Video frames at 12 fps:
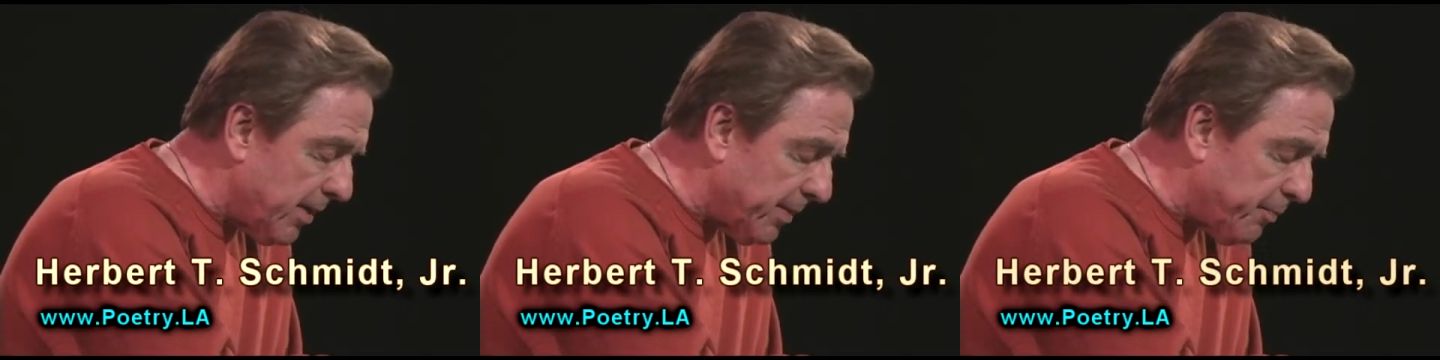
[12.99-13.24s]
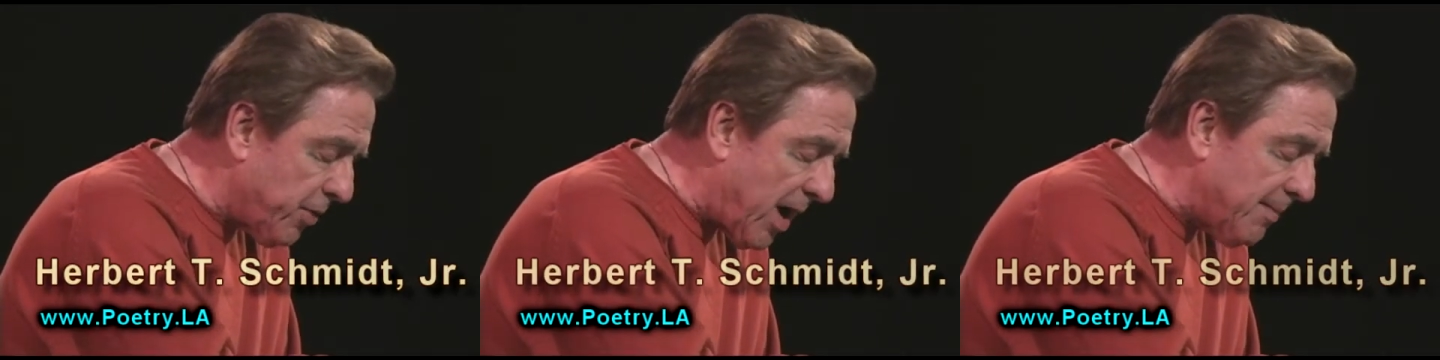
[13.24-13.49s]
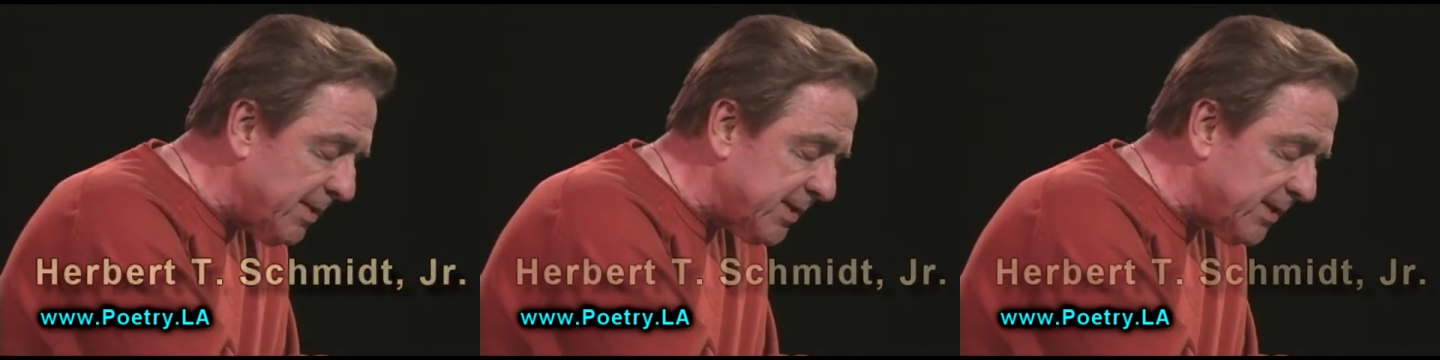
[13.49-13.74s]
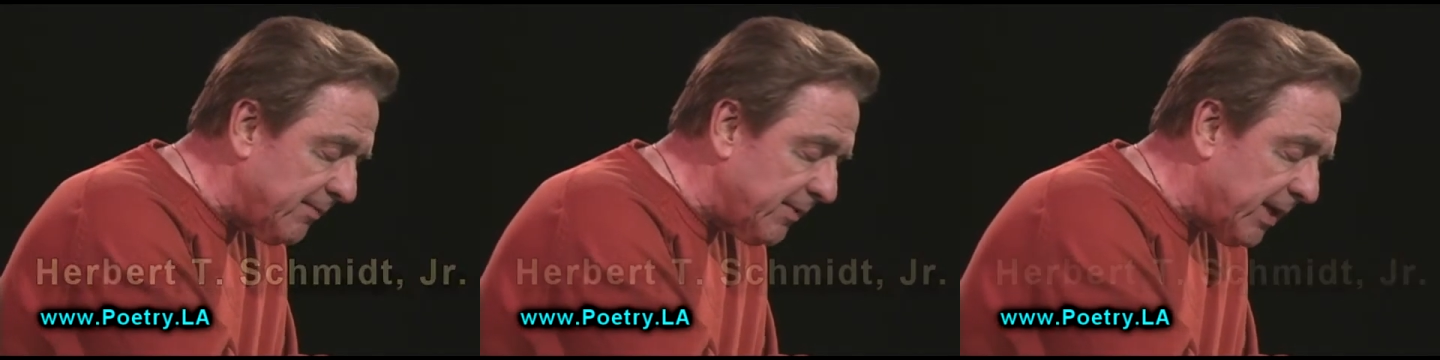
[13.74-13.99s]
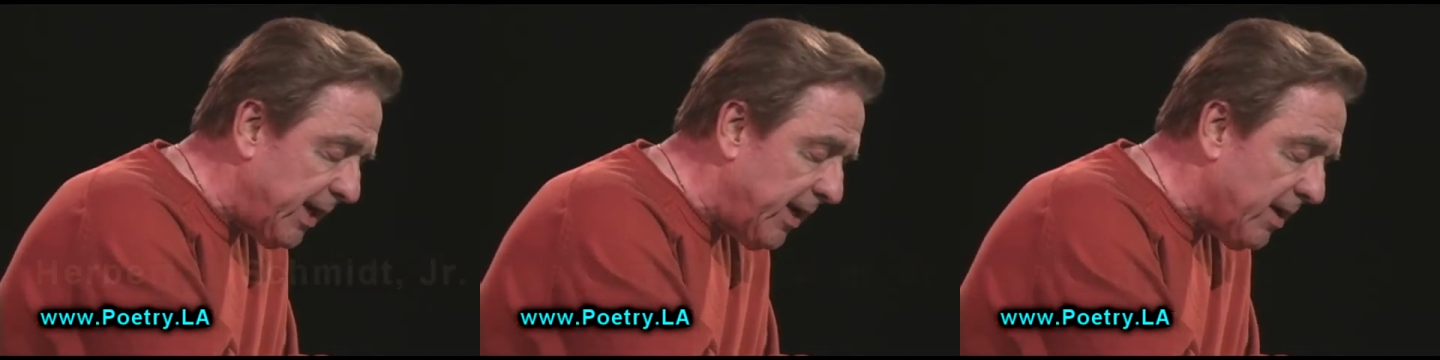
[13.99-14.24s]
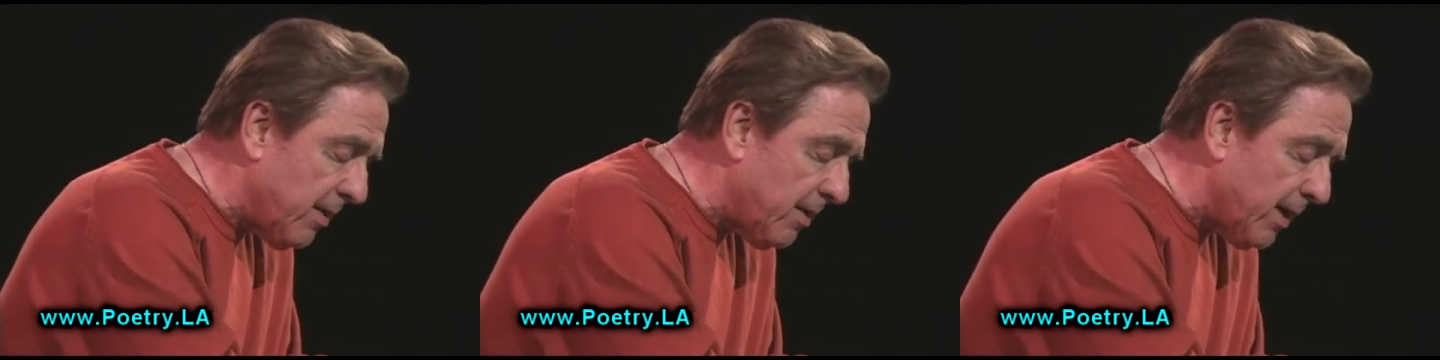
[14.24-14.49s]
the promise of the
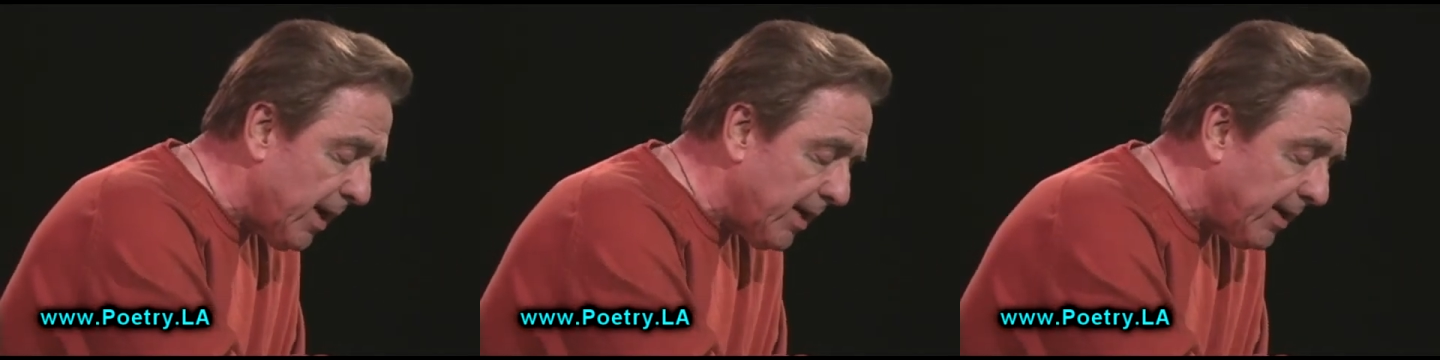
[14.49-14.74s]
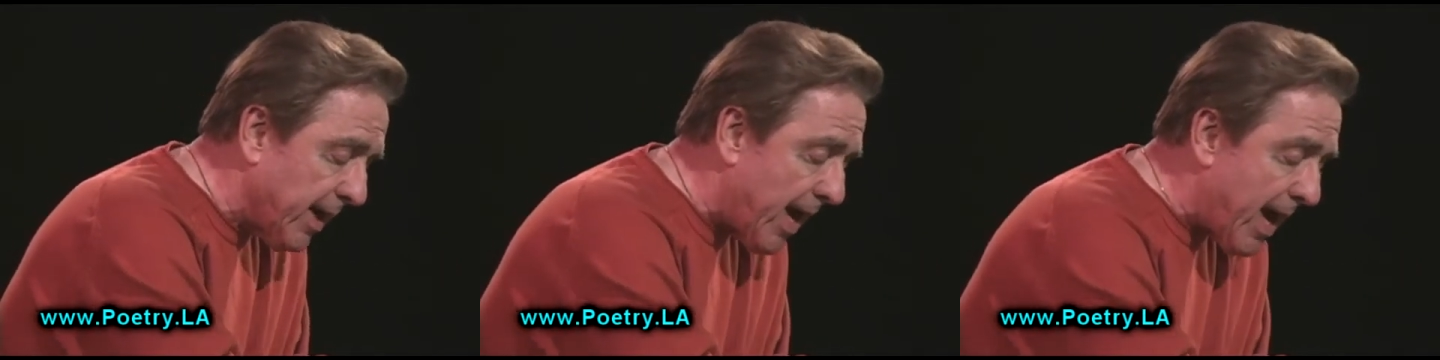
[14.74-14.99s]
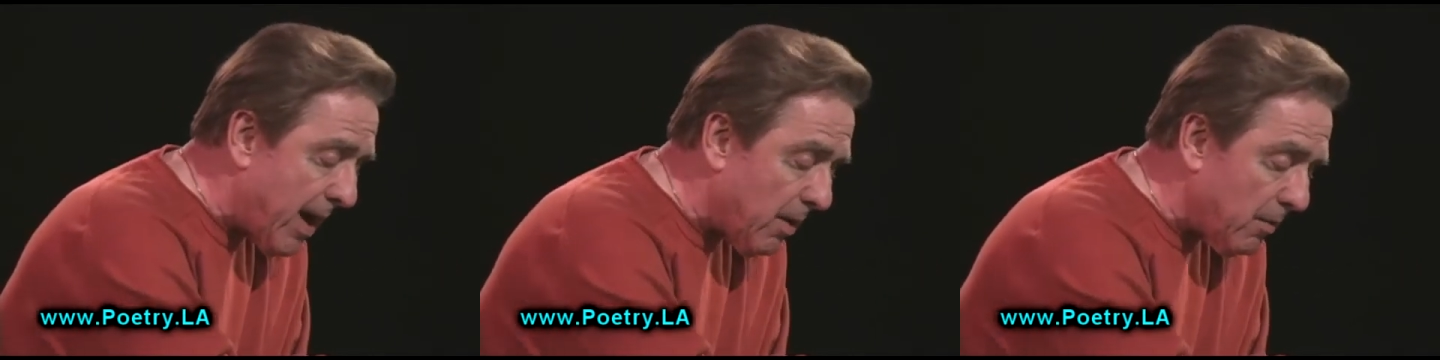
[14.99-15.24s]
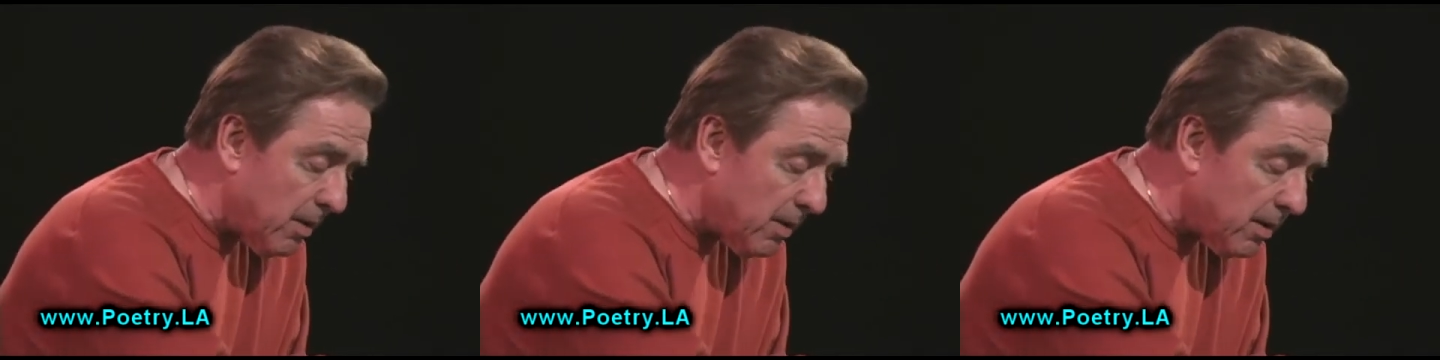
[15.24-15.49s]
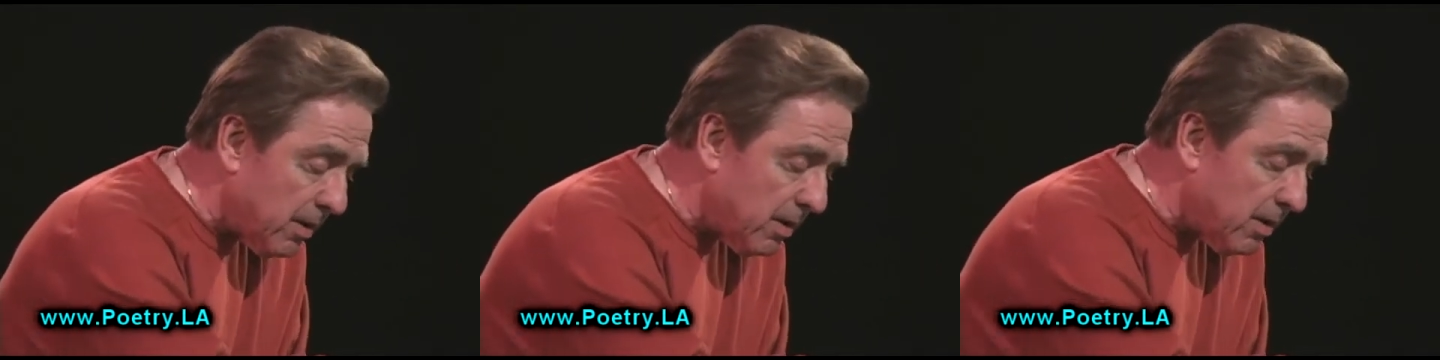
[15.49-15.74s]
here and now,